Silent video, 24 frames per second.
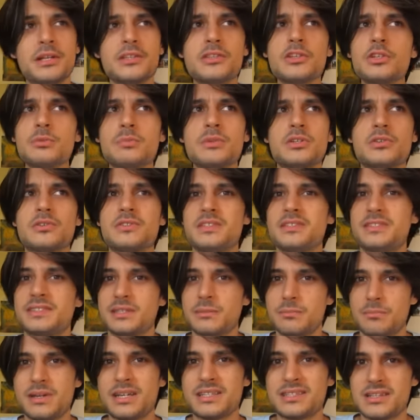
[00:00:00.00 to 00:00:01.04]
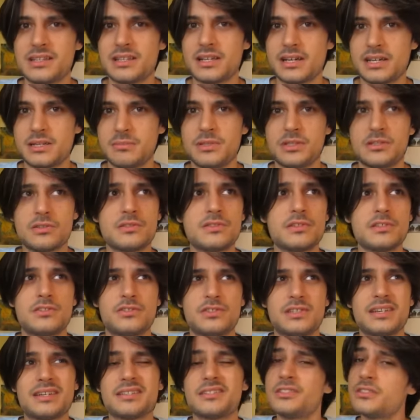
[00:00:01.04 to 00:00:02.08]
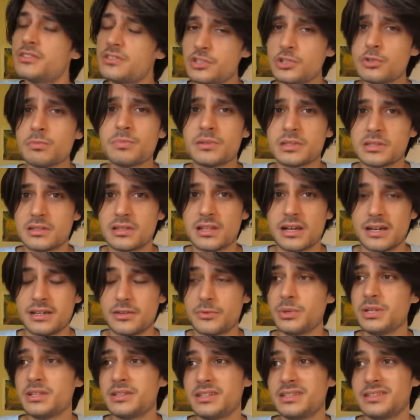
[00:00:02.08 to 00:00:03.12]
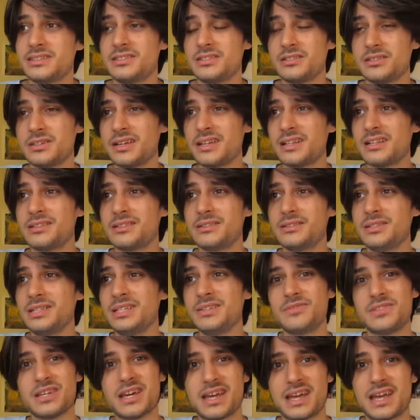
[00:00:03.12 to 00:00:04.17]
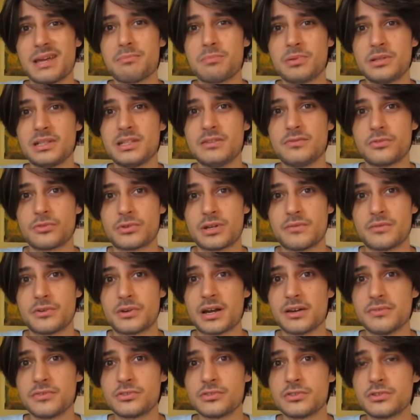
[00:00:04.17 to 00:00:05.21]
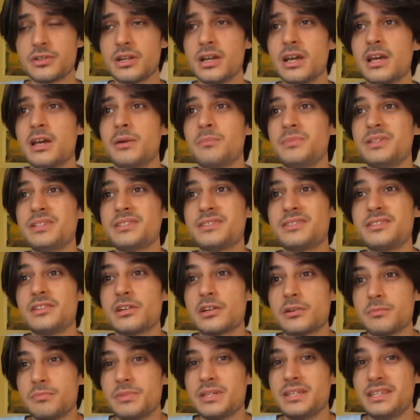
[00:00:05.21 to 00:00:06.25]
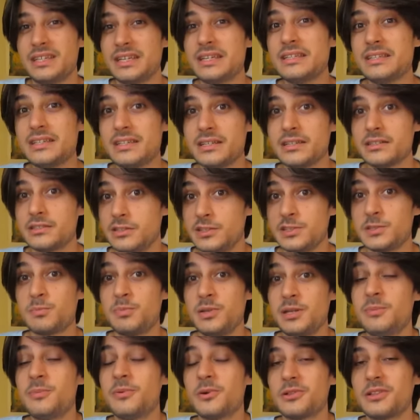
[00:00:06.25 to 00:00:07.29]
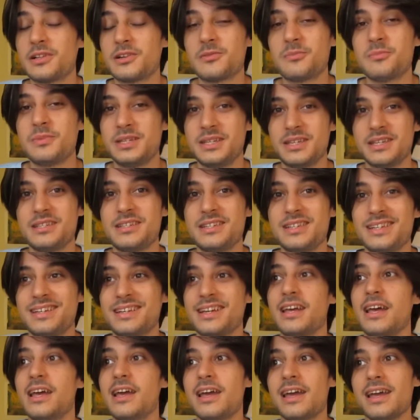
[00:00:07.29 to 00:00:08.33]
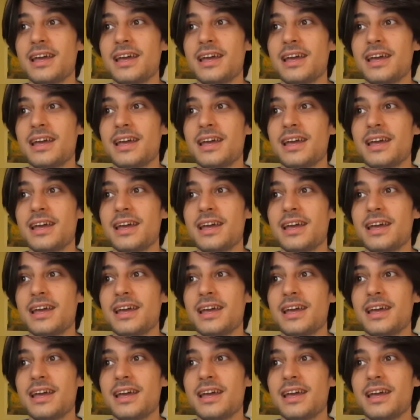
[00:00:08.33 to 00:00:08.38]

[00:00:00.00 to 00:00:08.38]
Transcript: but not because it's a bad lie, because it's a stupid lie, really. The "lived happily forever after" means they are beginning, these people are beginning